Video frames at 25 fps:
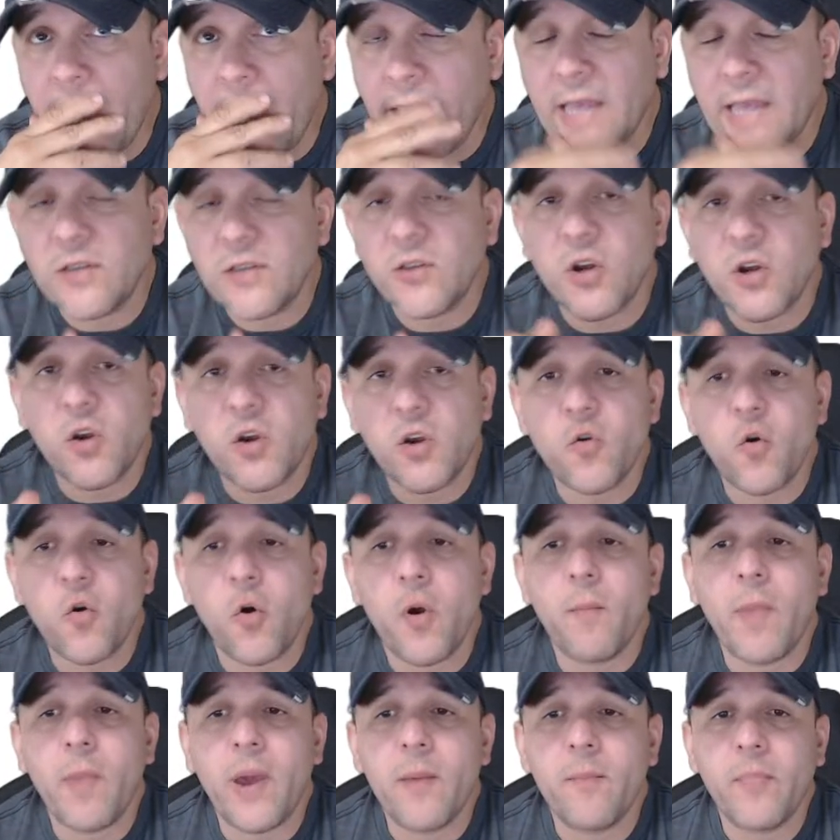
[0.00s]
can start
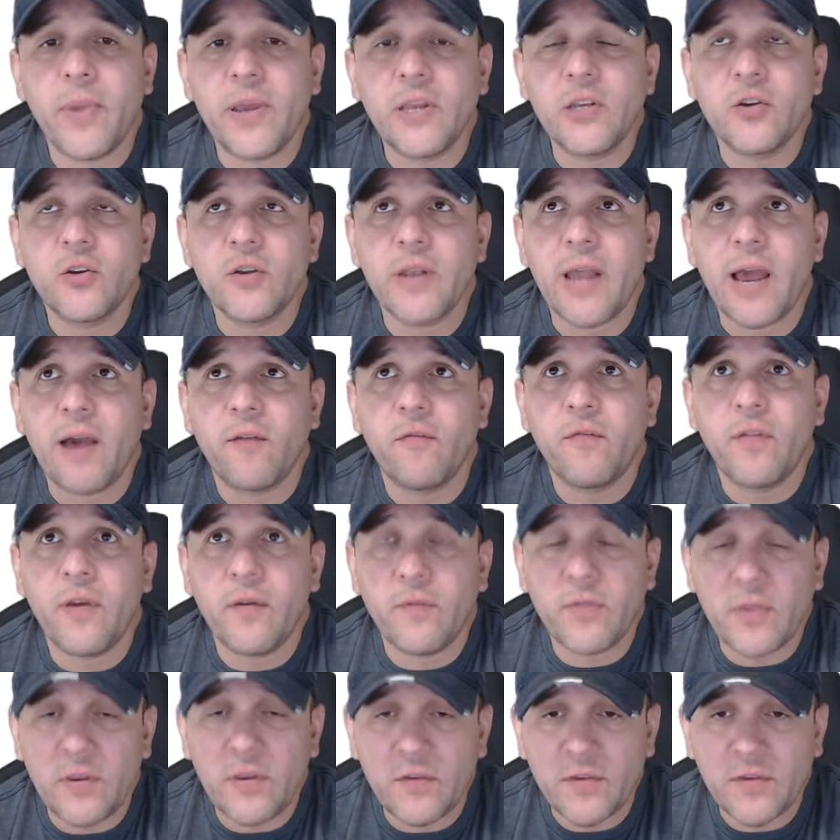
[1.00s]
drawing my pension at
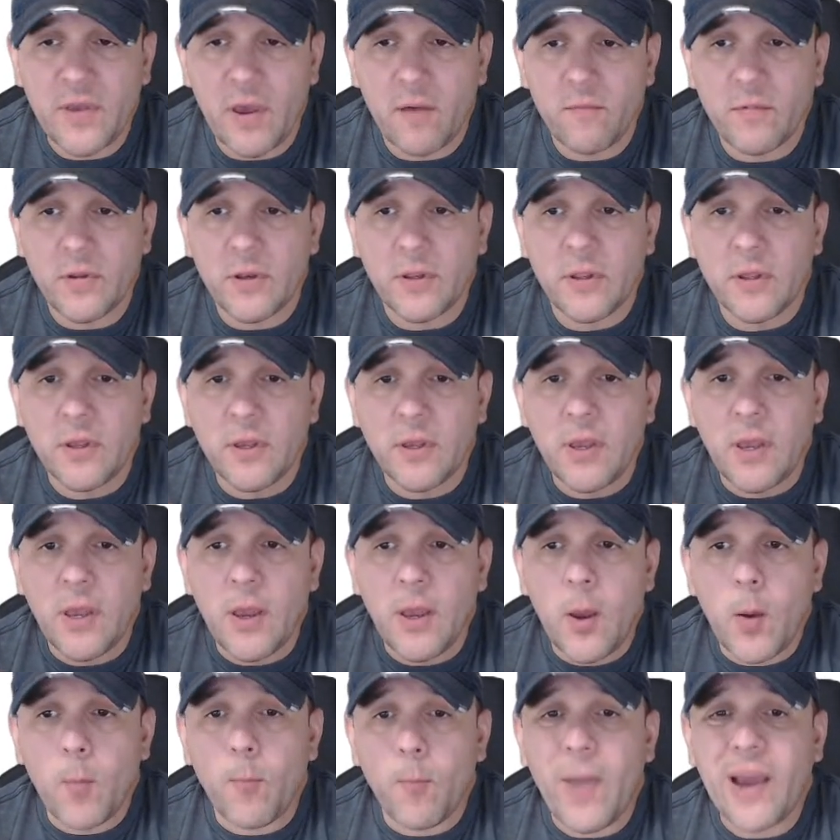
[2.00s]
57.
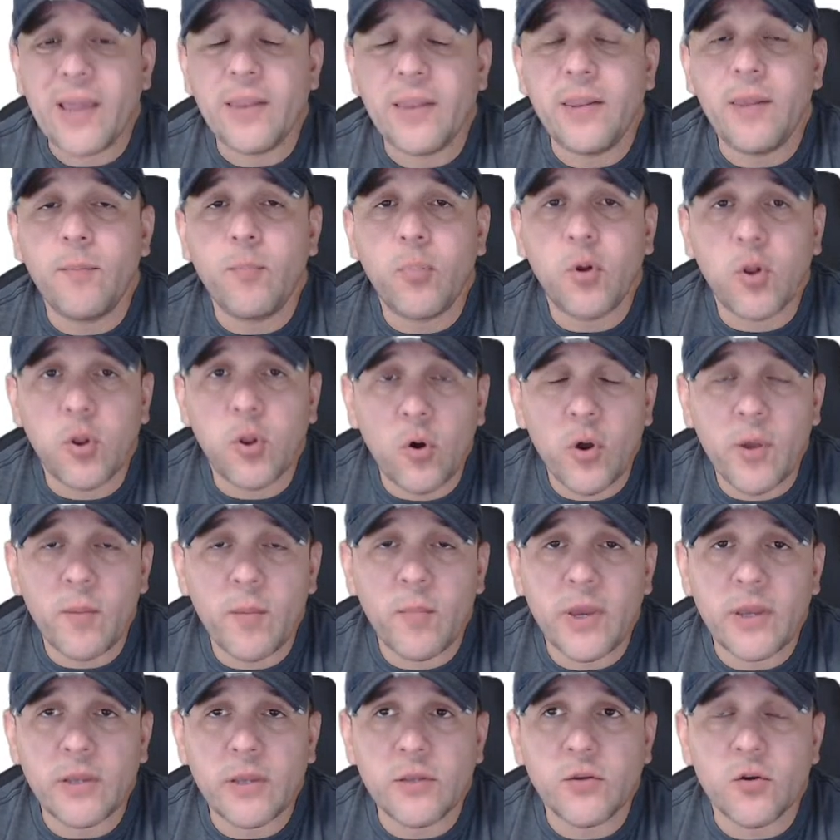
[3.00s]
My
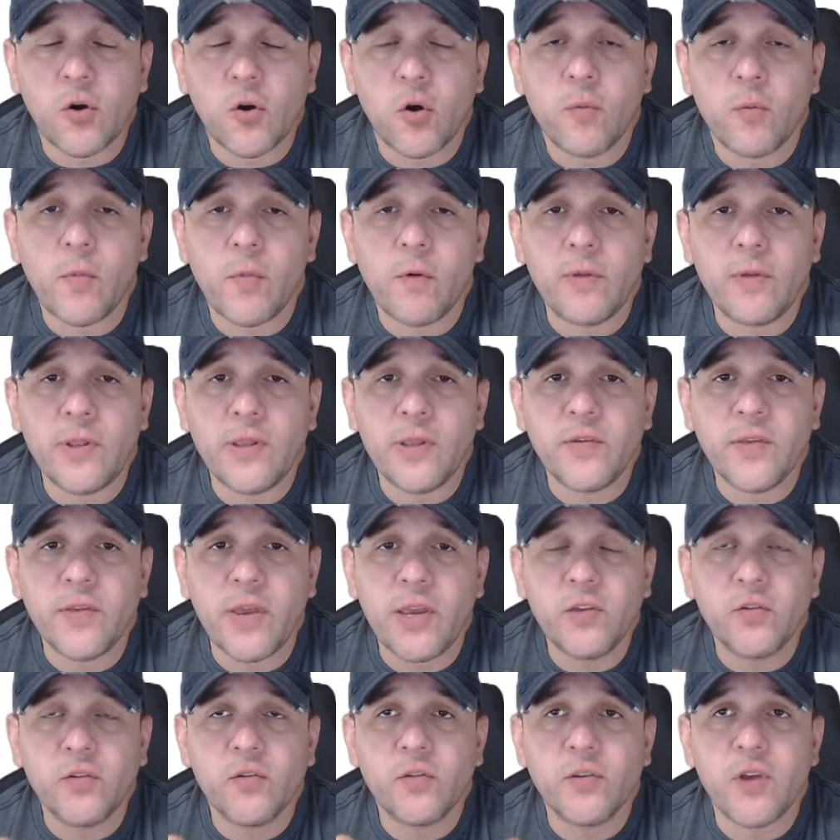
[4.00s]
deployments or
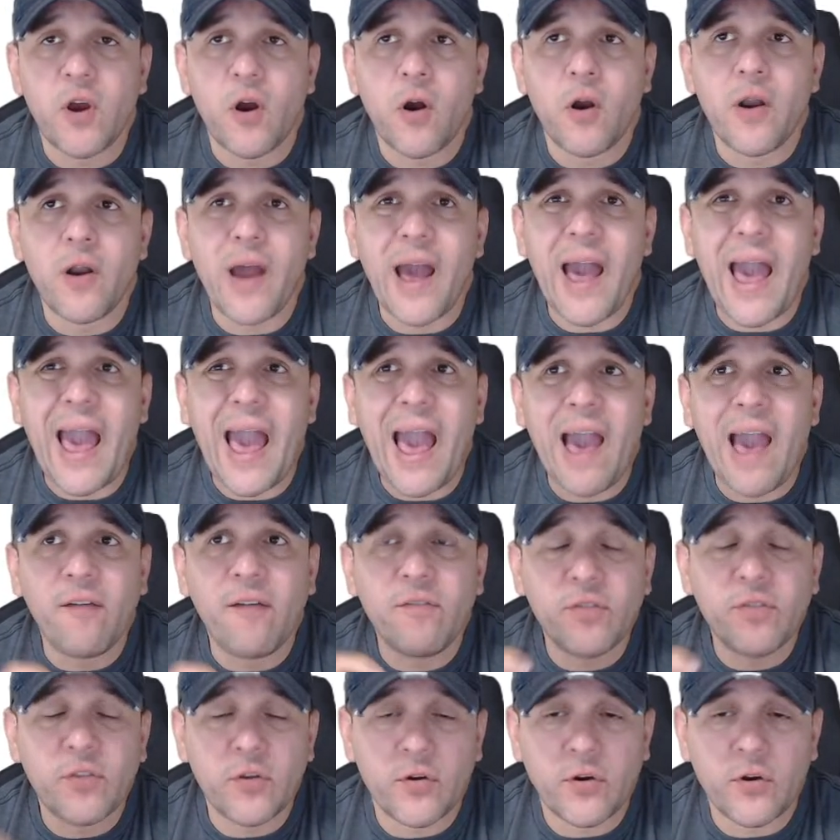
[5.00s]
mobilizations are
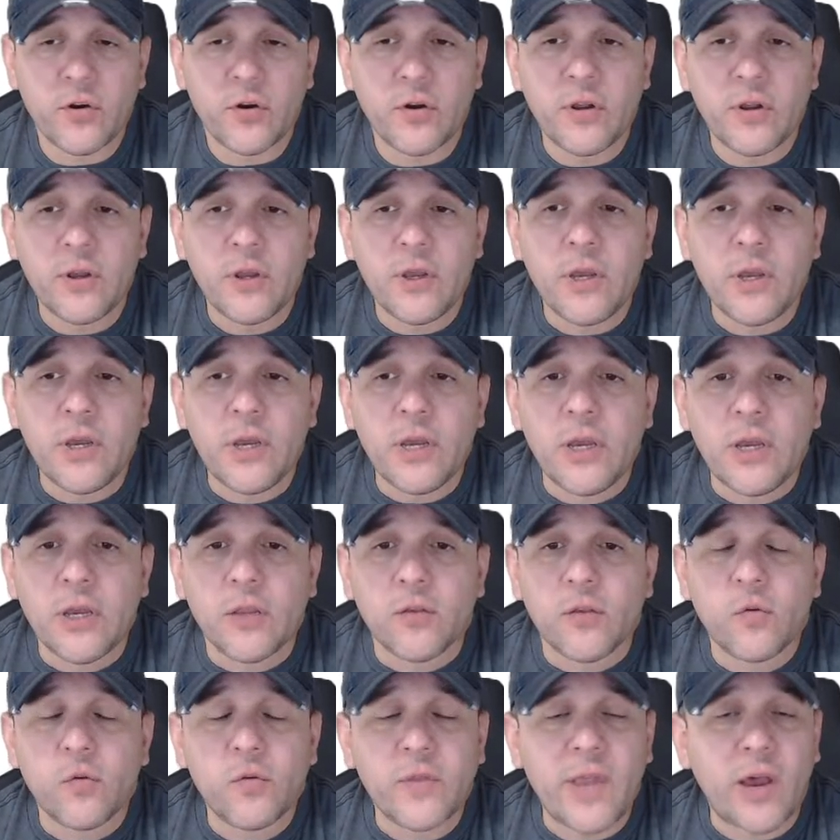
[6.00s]
after
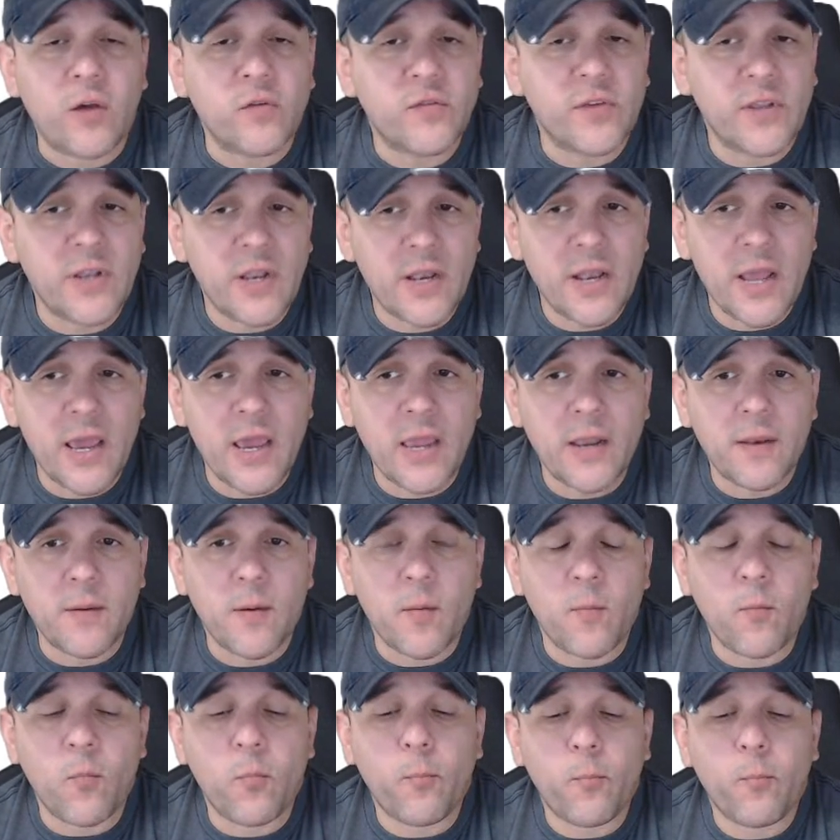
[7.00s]

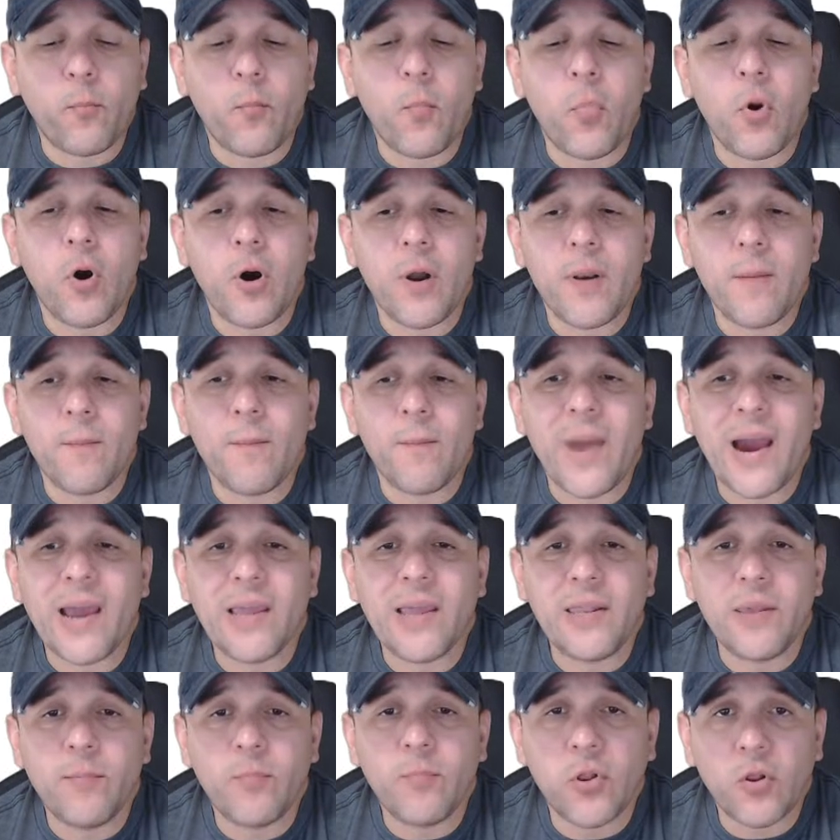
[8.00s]
2008, but my
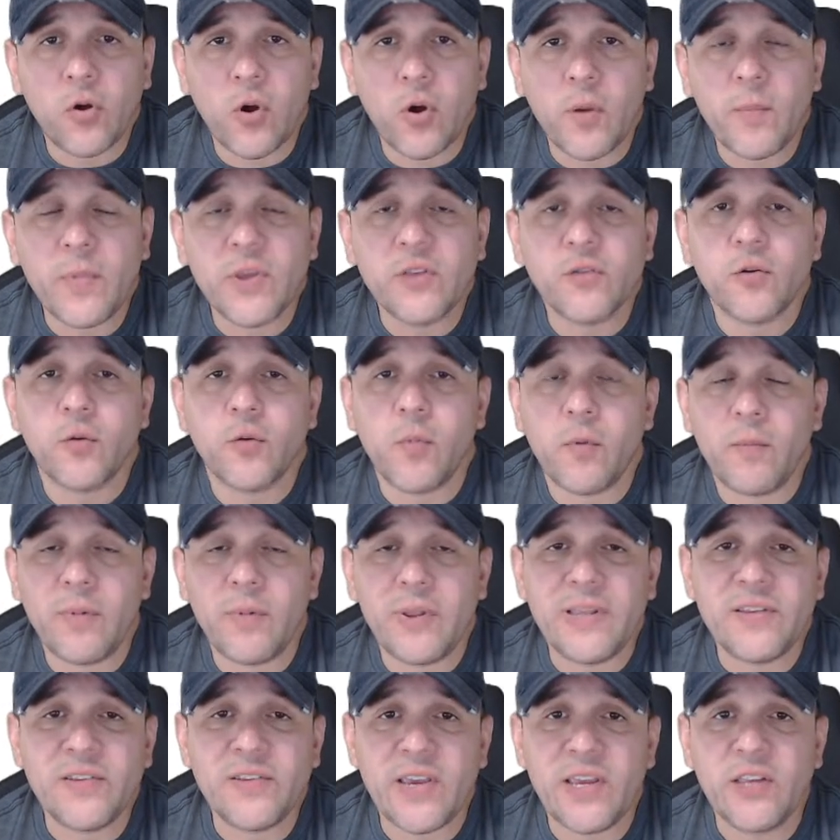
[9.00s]
deployments or
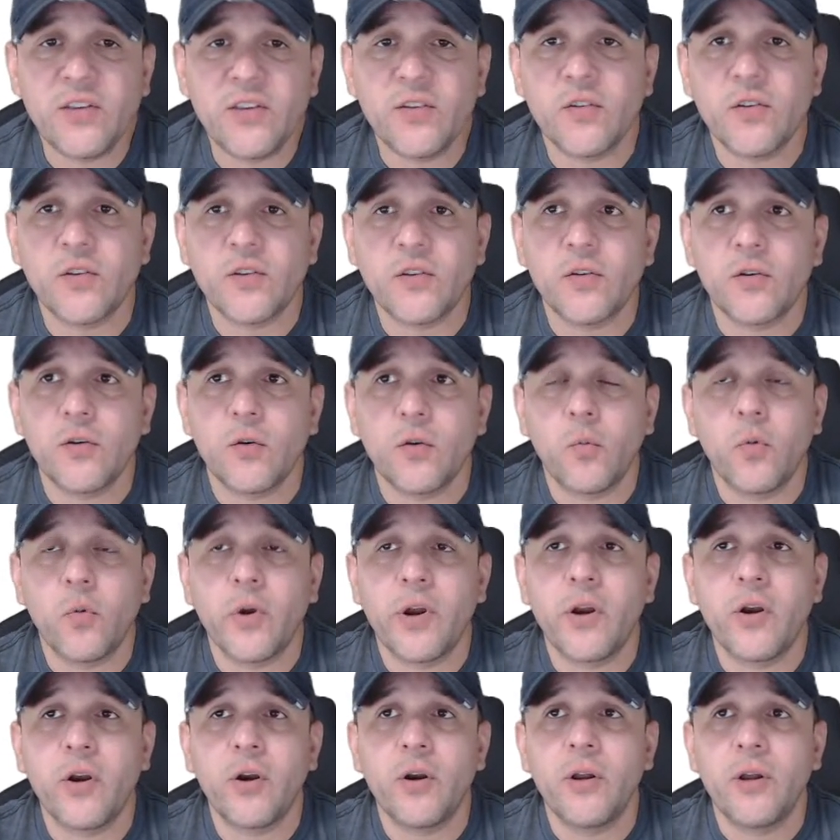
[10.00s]
mobilizations
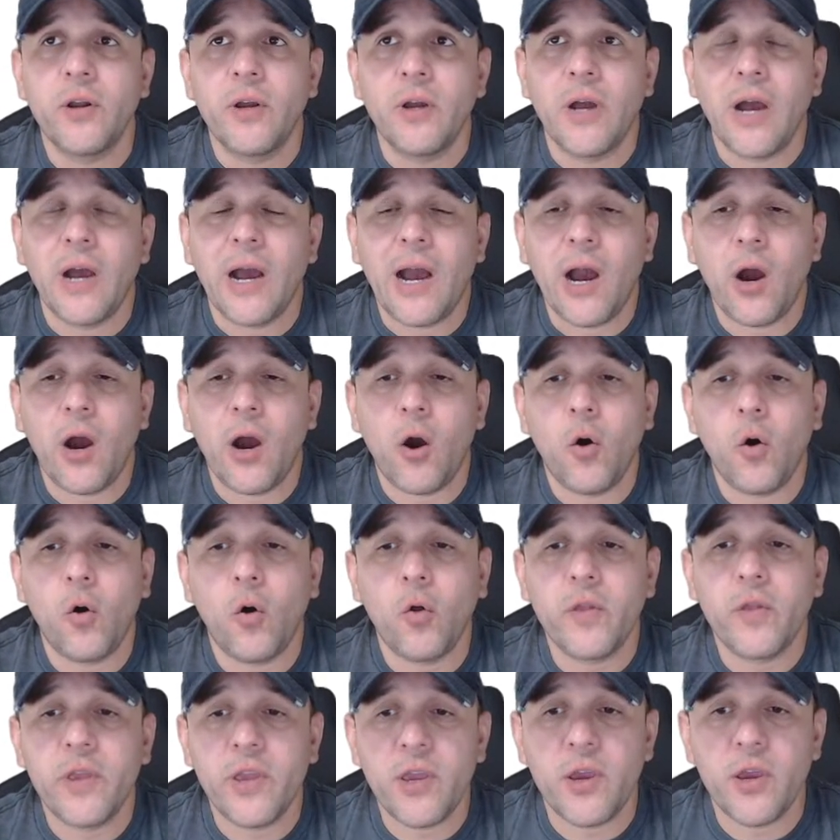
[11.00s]
were a
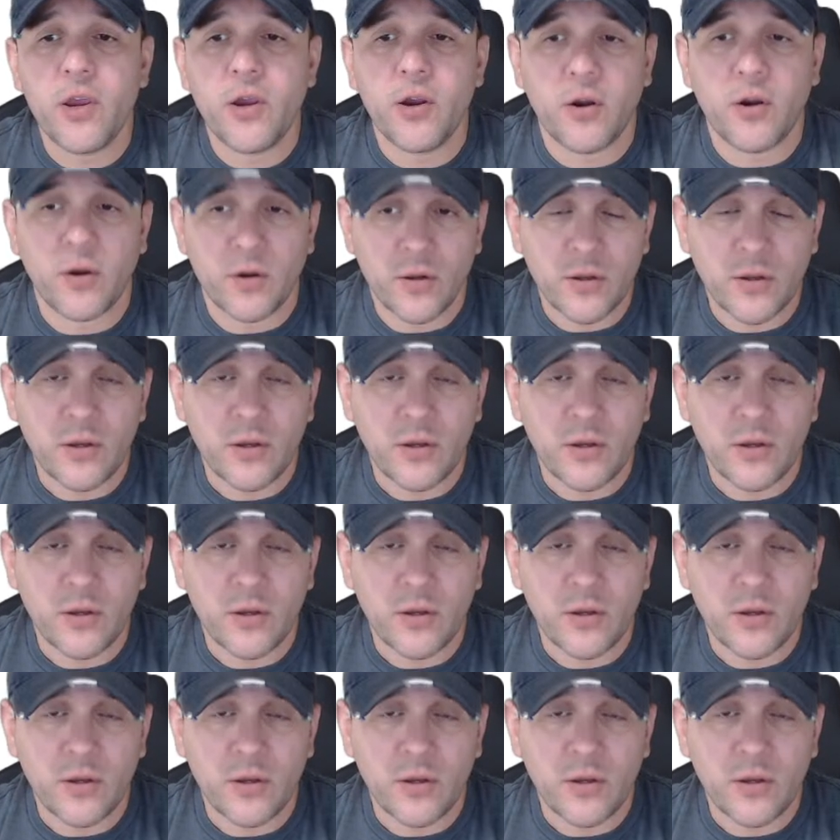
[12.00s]
whole year.